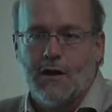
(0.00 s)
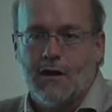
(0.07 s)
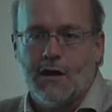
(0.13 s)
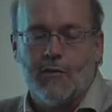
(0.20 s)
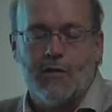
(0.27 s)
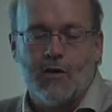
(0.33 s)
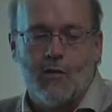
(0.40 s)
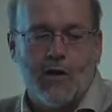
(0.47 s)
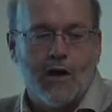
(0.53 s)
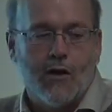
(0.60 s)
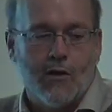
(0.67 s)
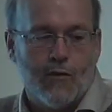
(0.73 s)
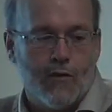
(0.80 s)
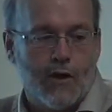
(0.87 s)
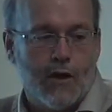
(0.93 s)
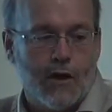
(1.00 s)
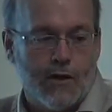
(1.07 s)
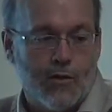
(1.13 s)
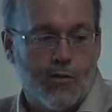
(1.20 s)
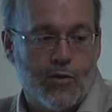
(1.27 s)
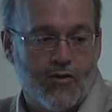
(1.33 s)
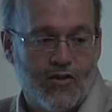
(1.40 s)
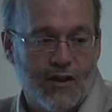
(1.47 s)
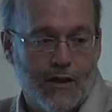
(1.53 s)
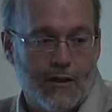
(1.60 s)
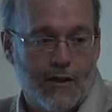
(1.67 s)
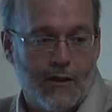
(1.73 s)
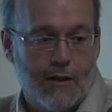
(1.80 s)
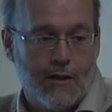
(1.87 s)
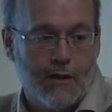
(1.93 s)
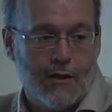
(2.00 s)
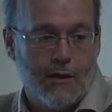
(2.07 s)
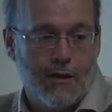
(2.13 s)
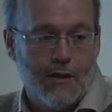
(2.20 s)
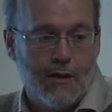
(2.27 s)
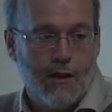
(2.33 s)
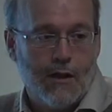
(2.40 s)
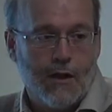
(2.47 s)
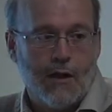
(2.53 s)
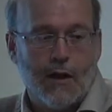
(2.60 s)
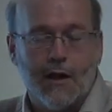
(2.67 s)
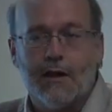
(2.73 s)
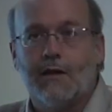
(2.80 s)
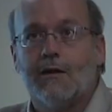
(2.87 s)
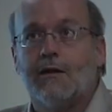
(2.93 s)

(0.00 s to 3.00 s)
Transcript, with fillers: can be well over 100%. All right,